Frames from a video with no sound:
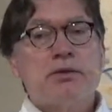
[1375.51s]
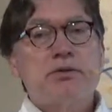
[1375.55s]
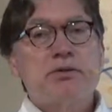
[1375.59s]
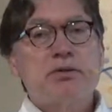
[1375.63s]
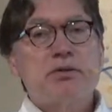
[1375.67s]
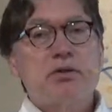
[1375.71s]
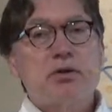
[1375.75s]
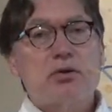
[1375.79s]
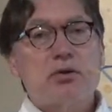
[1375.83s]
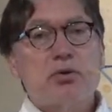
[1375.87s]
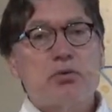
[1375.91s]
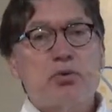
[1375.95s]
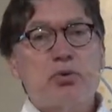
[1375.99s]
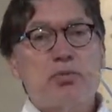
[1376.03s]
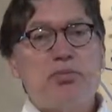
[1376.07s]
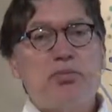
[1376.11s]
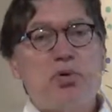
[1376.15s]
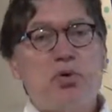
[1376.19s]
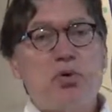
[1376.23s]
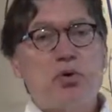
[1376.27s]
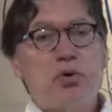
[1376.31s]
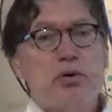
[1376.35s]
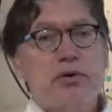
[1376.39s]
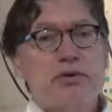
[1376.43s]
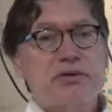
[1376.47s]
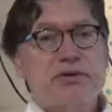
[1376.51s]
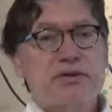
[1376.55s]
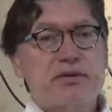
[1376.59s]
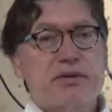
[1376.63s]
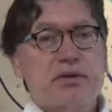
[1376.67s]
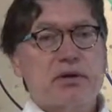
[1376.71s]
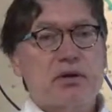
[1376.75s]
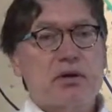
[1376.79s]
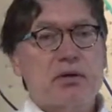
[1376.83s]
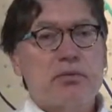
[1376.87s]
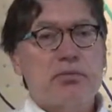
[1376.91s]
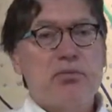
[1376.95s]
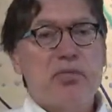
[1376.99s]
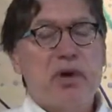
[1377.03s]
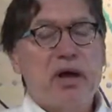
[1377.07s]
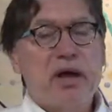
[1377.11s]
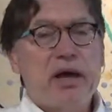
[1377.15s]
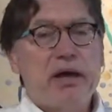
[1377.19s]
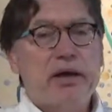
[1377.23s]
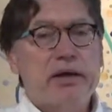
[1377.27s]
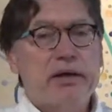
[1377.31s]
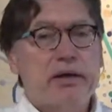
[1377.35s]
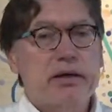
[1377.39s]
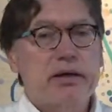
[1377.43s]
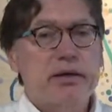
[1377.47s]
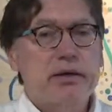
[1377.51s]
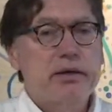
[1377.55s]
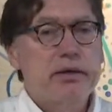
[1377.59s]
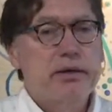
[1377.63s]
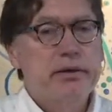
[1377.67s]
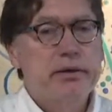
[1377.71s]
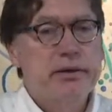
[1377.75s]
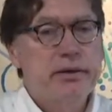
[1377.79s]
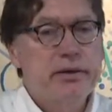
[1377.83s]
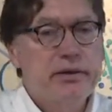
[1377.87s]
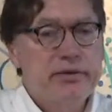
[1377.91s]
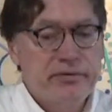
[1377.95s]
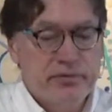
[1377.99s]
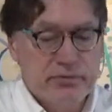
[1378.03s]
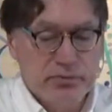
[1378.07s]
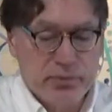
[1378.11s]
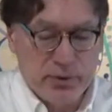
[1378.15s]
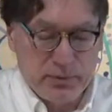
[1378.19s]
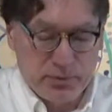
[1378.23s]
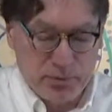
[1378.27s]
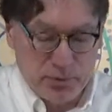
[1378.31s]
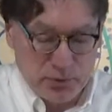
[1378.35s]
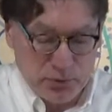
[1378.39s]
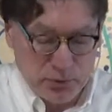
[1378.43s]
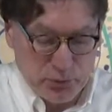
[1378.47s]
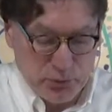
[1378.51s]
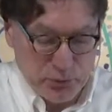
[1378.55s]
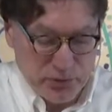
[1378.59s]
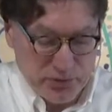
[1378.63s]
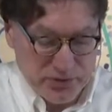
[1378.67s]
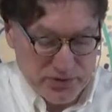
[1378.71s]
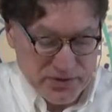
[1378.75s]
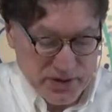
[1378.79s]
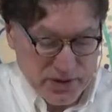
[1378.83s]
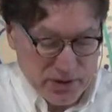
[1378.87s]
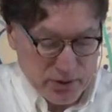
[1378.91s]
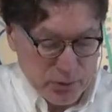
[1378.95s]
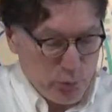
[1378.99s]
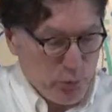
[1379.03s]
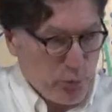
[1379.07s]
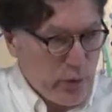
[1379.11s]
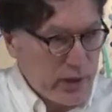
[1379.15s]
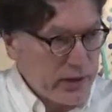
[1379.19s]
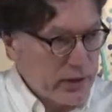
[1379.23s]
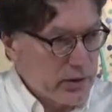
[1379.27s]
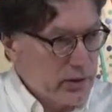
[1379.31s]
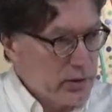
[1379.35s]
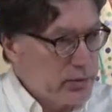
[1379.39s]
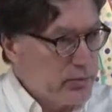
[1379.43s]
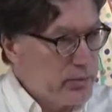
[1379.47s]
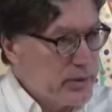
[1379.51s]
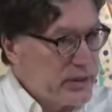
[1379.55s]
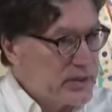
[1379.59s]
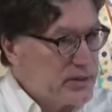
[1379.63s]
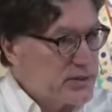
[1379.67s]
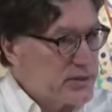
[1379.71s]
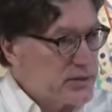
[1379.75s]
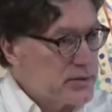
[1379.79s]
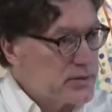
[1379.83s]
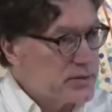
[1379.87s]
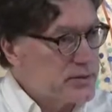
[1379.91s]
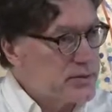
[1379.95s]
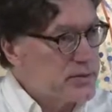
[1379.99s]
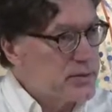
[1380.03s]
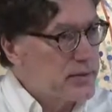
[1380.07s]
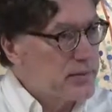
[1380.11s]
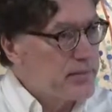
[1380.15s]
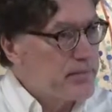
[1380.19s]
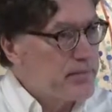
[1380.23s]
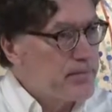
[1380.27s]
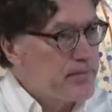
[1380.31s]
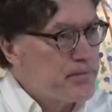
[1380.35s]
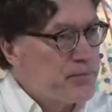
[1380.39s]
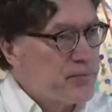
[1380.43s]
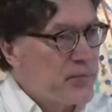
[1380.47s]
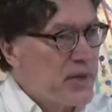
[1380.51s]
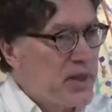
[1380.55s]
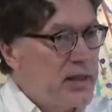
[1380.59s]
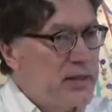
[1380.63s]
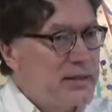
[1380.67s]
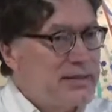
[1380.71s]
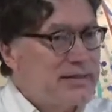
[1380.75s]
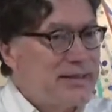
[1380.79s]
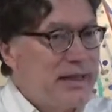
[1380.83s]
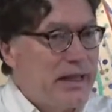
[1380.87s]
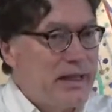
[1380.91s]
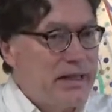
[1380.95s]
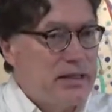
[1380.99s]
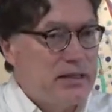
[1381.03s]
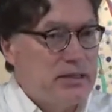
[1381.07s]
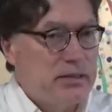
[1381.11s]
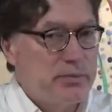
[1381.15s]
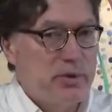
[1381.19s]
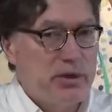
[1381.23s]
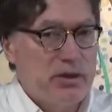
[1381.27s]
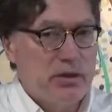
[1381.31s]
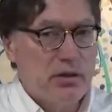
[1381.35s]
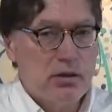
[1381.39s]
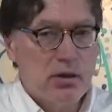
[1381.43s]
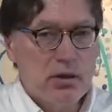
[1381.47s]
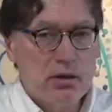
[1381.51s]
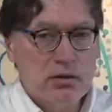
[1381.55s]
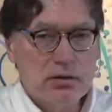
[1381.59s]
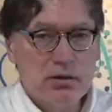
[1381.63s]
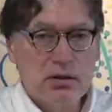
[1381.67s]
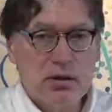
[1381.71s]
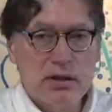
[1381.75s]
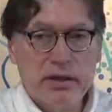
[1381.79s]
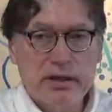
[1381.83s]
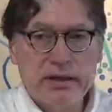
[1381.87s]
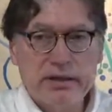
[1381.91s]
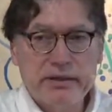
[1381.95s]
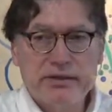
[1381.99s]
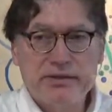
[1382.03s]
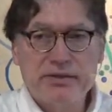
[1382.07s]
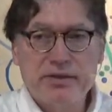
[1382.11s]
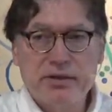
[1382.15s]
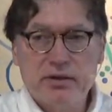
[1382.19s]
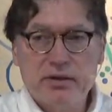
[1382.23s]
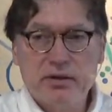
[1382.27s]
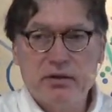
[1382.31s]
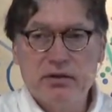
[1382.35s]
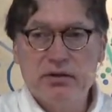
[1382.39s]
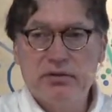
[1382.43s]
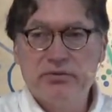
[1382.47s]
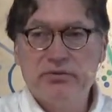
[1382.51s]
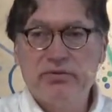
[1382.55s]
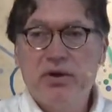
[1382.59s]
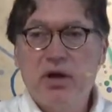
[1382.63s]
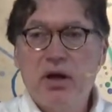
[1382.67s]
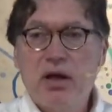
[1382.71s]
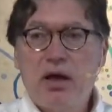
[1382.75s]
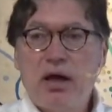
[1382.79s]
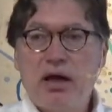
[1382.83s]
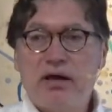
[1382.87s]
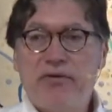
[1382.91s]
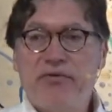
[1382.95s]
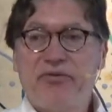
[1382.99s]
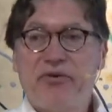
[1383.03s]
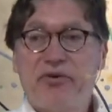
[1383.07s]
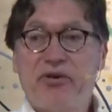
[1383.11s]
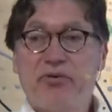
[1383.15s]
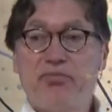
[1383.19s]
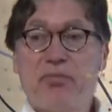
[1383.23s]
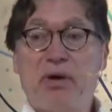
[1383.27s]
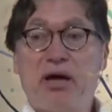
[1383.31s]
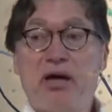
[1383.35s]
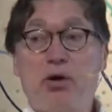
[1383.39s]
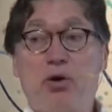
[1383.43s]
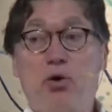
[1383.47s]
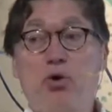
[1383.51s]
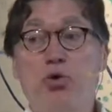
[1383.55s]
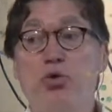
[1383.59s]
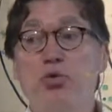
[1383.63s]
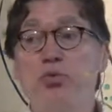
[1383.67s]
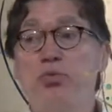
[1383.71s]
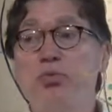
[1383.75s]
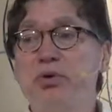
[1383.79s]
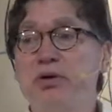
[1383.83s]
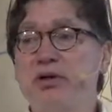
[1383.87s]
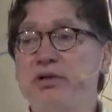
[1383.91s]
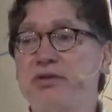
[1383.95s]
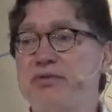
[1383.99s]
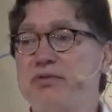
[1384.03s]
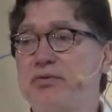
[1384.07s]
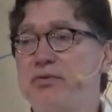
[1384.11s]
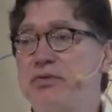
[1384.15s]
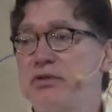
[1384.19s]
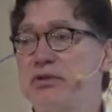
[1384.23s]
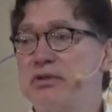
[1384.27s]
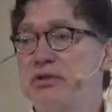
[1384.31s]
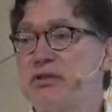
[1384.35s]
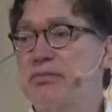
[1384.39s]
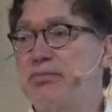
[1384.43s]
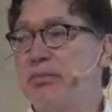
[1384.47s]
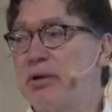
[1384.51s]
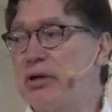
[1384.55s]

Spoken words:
So the reports that come back from people who do this on a regular basis tend to be along the lines of, I felt my own peacefulness,